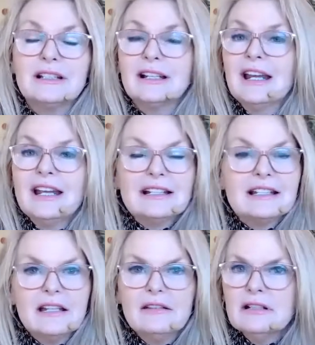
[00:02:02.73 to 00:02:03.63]
it.
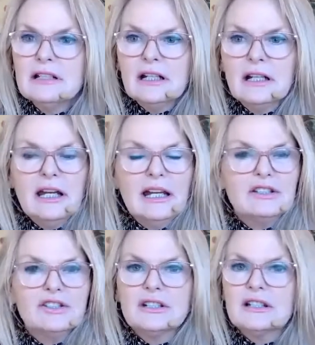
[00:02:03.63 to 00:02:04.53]
Seriously,
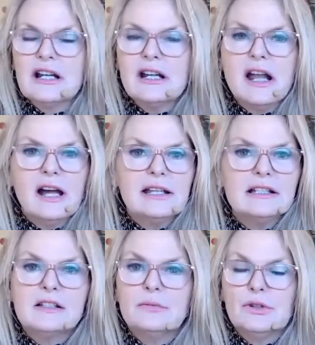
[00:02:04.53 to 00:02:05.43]
it's just a
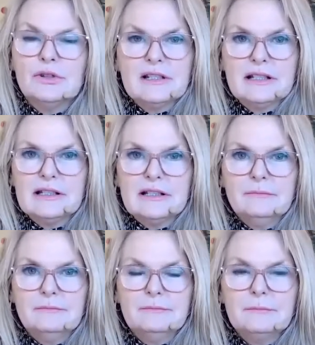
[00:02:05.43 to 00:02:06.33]
nice, smooth
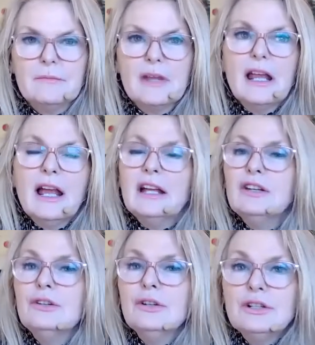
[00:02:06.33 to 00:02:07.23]
system.
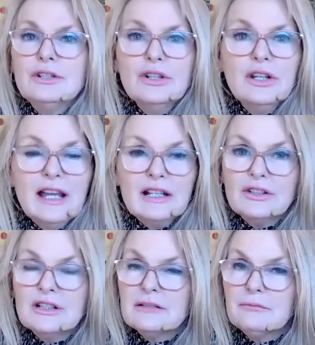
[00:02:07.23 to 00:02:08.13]
And you can do that
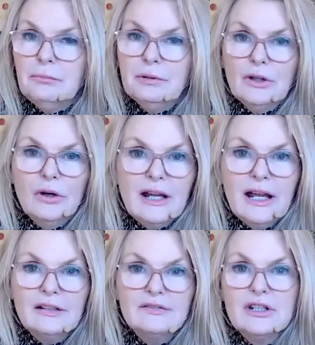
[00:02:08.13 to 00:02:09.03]
just block
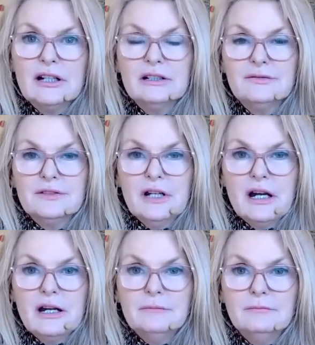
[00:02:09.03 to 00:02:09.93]
out a chunk of
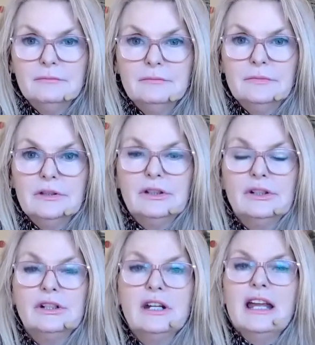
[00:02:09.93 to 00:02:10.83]
time you
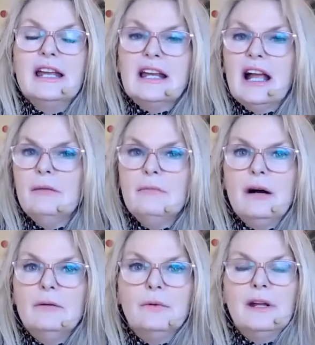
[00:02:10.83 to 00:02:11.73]
know, come
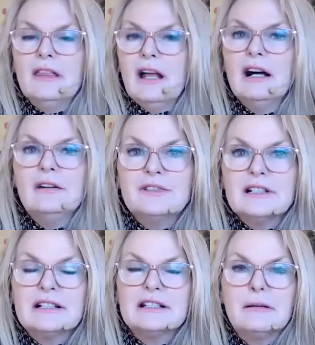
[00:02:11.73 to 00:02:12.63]
up with half a
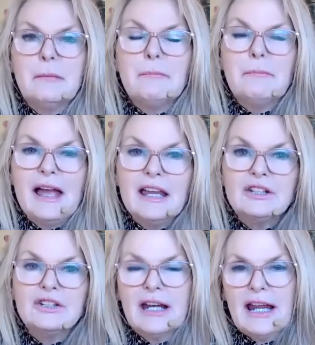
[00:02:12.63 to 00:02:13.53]
dozen
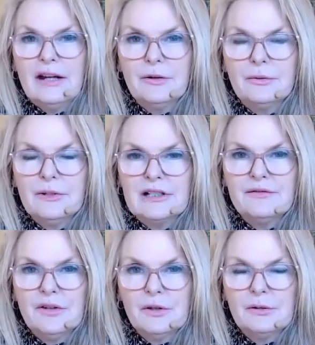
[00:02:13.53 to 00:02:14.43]
major categories
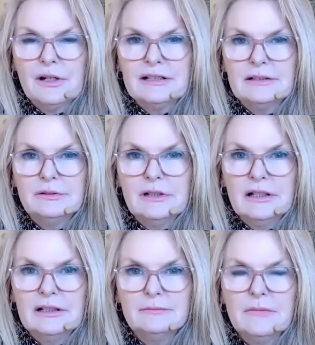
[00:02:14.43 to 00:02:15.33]
for your ideal client.